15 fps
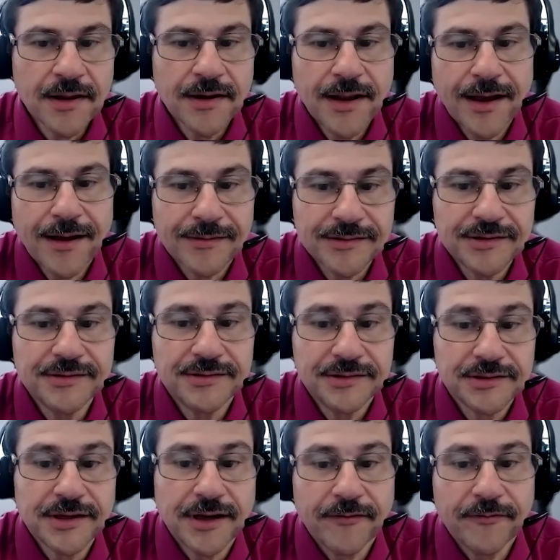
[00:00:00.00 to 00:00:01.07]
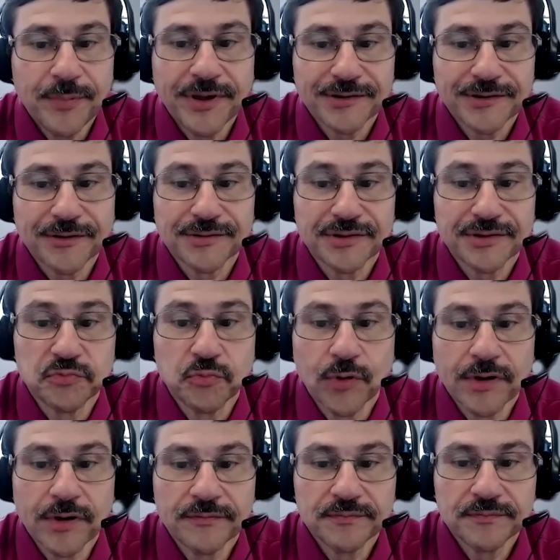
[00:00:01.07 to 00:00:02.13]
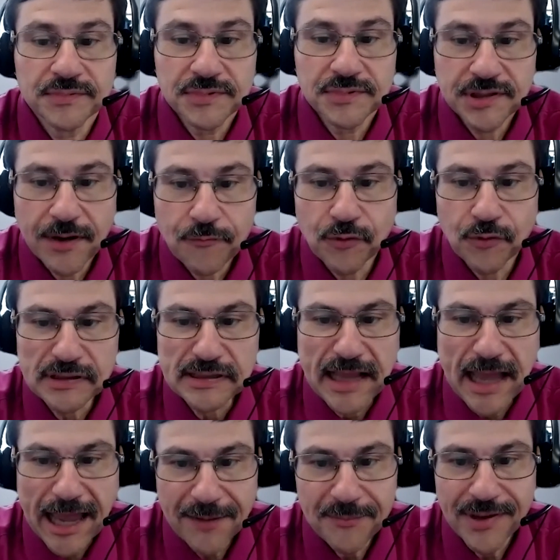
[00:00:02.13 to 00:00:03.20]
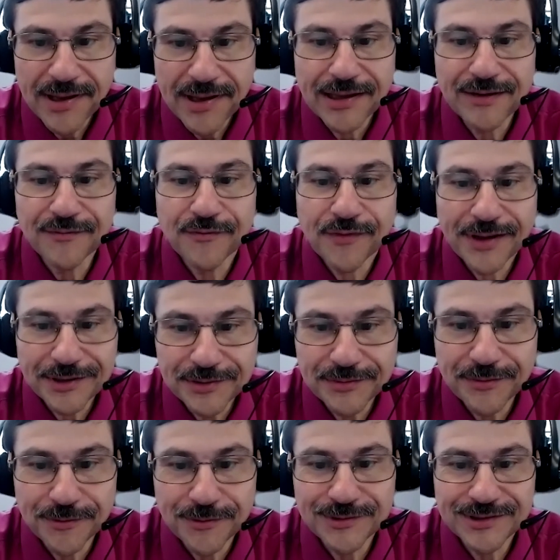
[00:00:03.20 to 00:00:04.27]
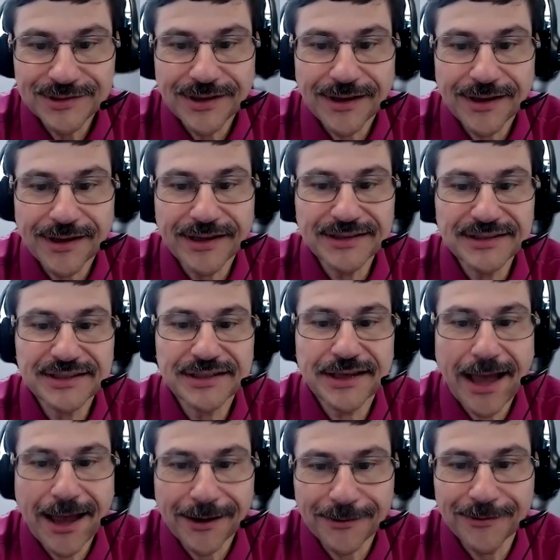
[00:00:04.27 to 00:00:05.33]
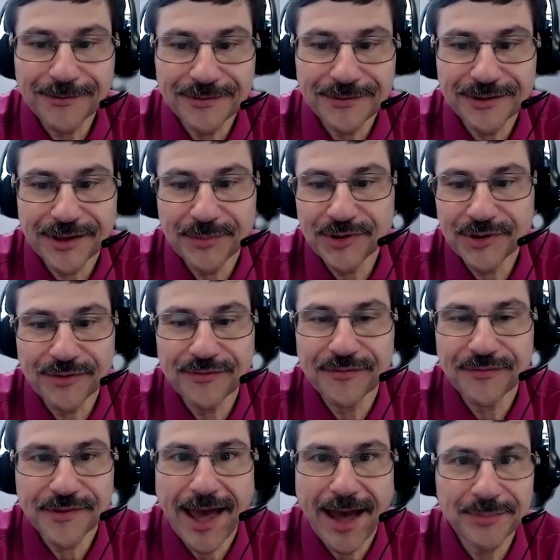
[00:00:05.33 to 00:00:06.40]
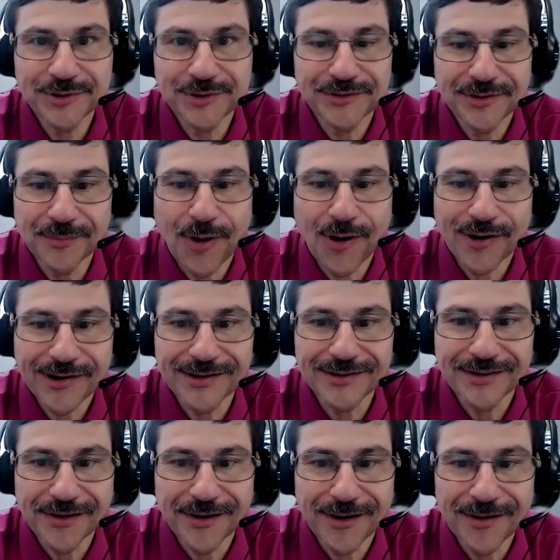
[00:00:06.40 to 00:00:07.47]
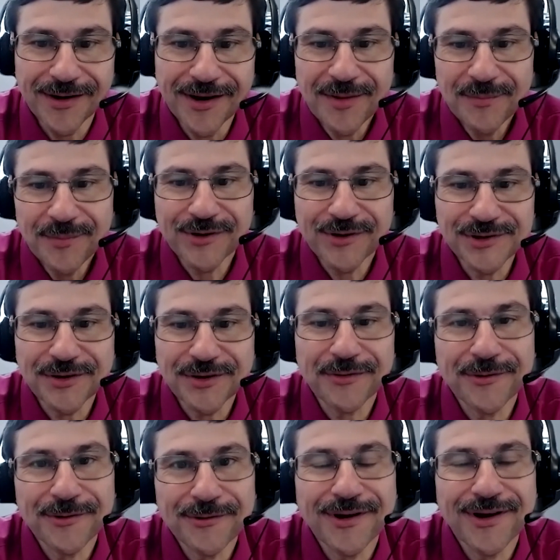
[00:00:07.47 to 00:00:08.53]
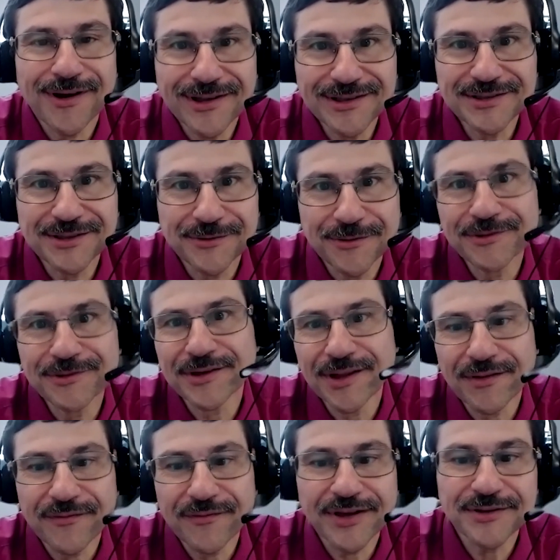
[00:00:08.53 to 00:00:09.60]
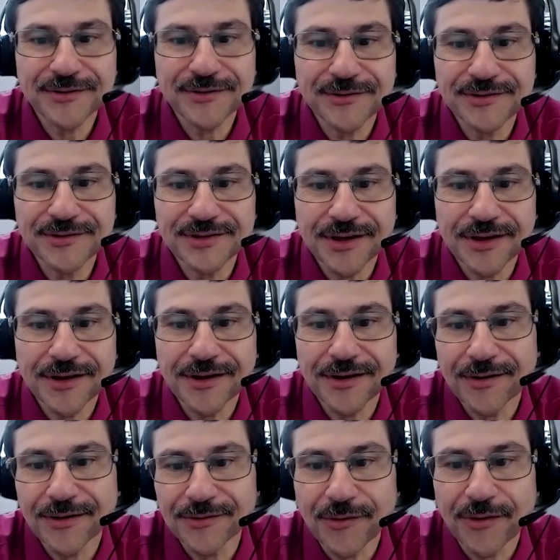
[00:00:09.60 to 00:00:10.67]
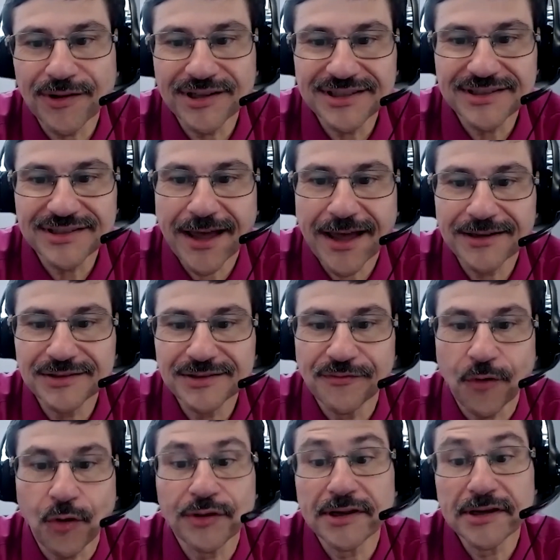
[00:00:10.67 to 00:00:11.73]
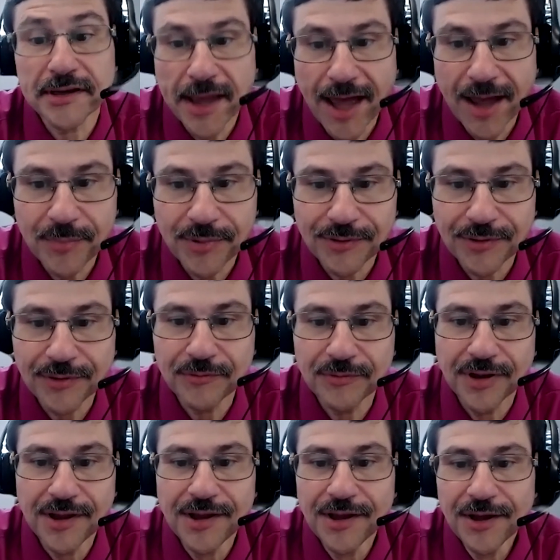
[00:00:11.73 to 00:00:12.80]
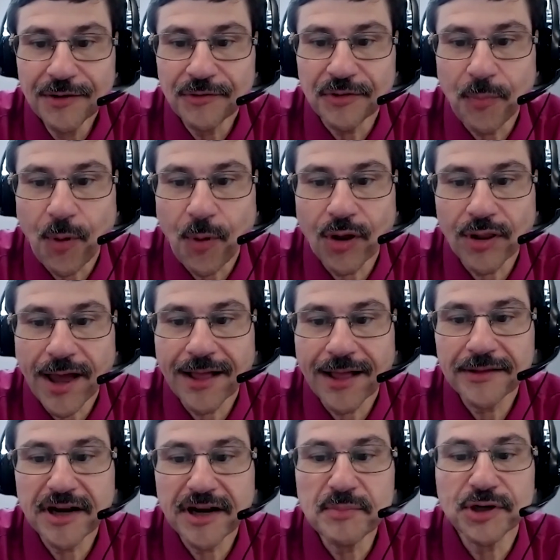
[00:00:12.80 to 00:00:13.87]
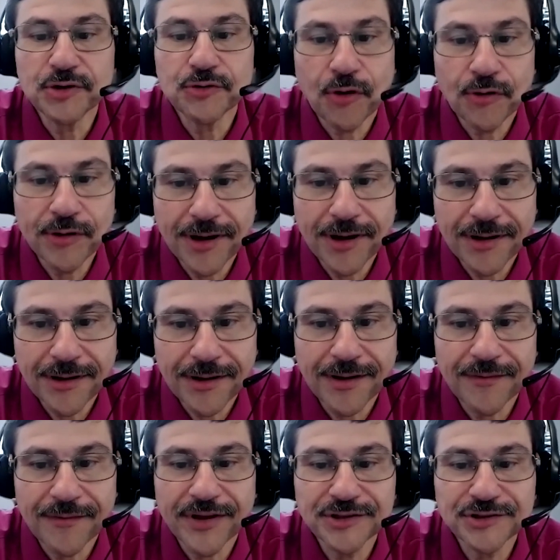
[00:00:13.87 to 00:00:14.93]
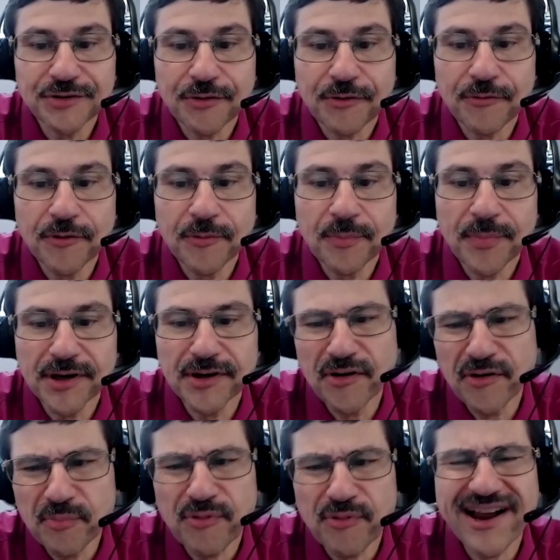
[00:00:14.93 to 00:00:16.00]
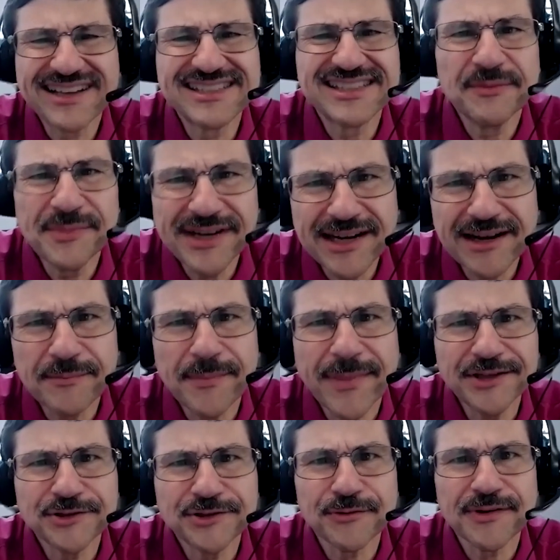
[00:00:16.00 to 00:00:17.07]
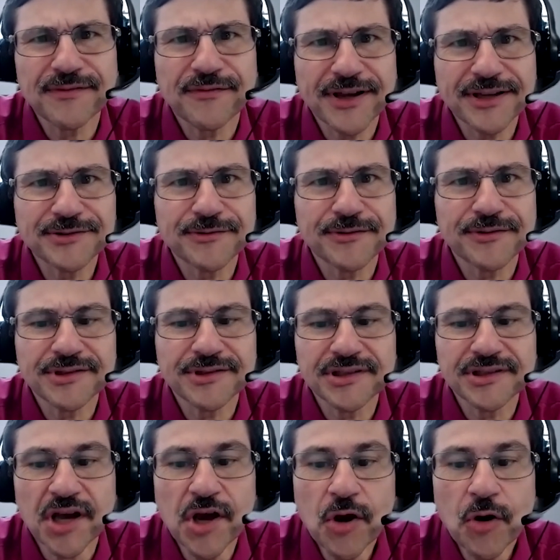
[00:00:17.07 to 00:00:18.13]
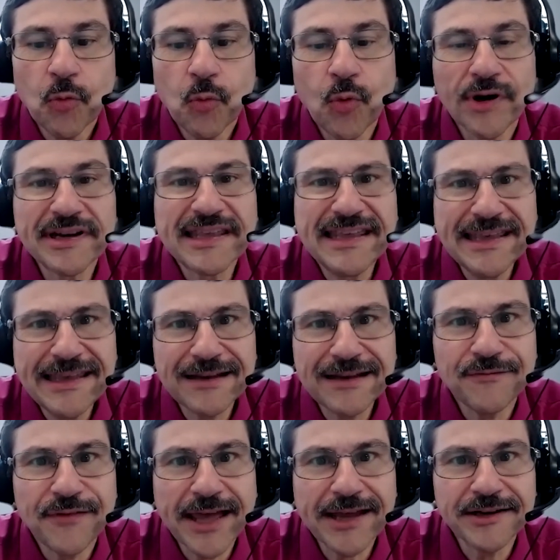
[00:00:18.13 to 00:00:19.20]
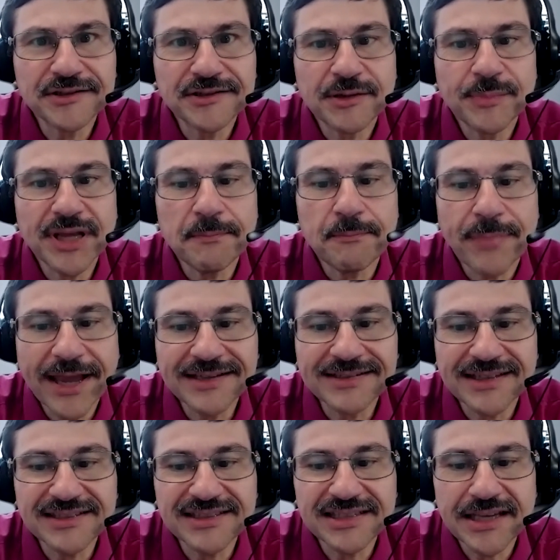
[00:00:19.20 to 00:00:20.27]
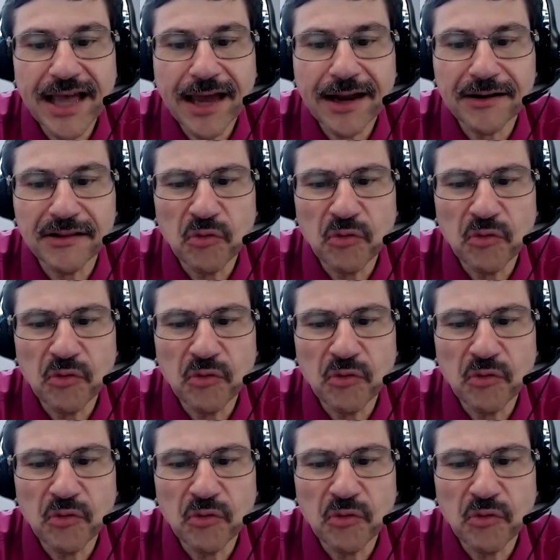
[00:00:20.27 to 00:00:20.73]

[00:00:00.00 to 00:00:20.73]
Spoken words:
Now, Jeff Bezos is one of several name investors in Seattle. He seemed to have captured the market there because other institutional investors Nautilus has had is Vulcan Capital with Paul Allen and Madrona Venture Group. I know proximity to major investors is one key advantage to being based in Seattle.